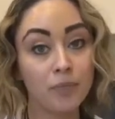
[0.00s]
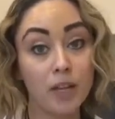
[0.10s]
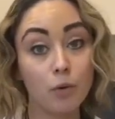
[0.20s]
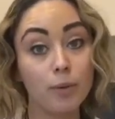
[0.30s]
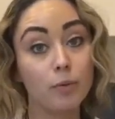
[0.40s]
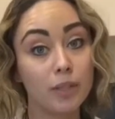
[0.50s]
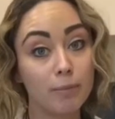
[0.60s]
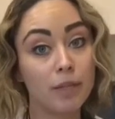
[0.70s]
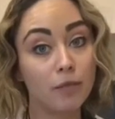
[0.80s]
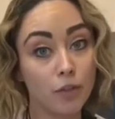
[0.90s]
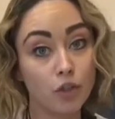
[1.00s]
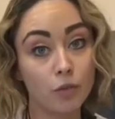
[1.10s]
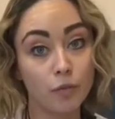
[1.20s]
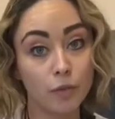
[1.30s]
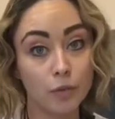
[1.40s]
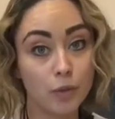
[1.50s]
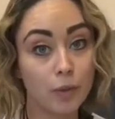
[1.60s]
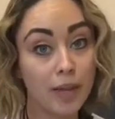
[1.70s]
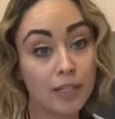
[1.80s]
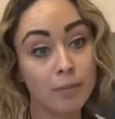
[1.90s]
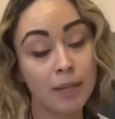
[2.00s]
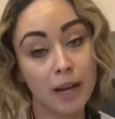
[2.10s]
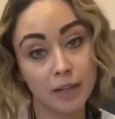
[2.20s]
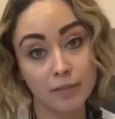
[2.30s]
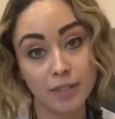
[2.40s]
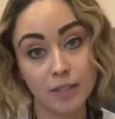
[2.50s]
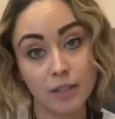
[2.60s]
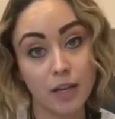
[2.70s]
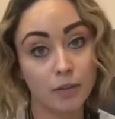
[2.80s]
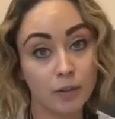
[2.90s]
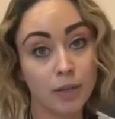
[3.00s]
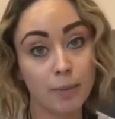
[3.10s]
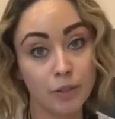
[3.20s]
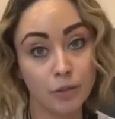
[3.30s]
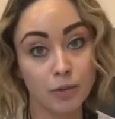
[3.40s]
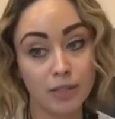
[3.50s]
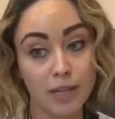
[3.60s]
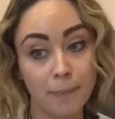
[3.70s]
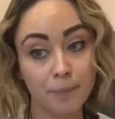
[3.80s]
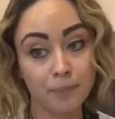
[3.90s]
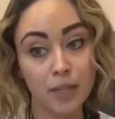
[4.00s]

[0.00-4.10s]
That will be really beneficial for you. So that's something I invested in. I recommend you do the same.